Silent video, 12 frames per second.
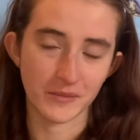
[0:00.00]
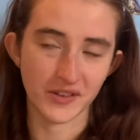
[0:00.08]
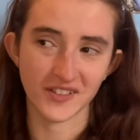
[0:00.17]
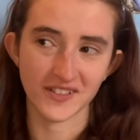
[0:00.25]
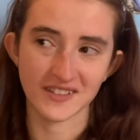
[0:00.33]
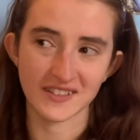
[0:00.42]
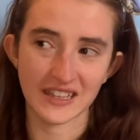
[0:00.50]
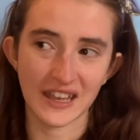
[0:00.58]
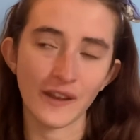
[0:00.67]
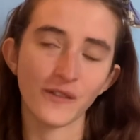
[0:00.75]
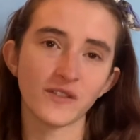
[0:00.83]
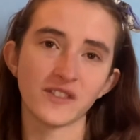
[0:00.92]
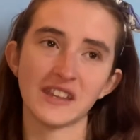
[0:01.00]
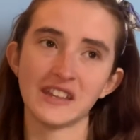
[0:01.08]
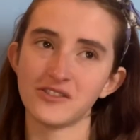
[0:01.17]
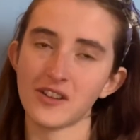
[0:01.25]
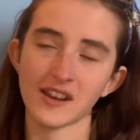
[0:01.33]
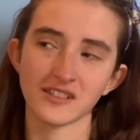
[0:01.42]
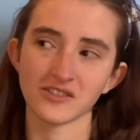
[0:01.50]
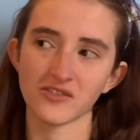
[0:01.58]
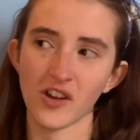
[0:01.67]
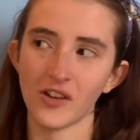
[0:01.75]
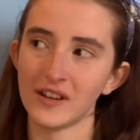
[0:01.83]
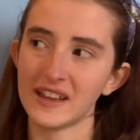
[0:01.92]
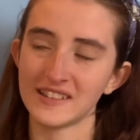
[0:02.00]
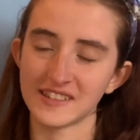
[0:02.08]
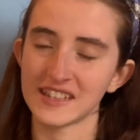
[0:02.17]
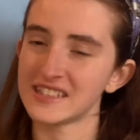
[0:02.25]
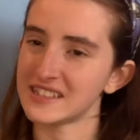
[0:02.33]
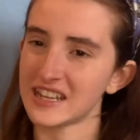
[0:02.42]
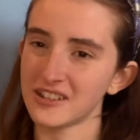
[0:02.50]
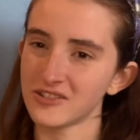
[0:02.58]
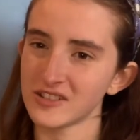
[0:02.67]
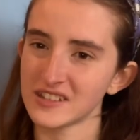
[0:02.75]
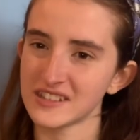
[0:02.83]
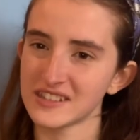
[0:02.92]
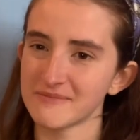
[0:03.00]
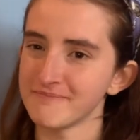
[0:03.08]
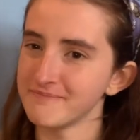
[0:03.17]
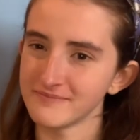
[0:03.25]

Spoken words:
Because if the dragon scroll is this dangerous,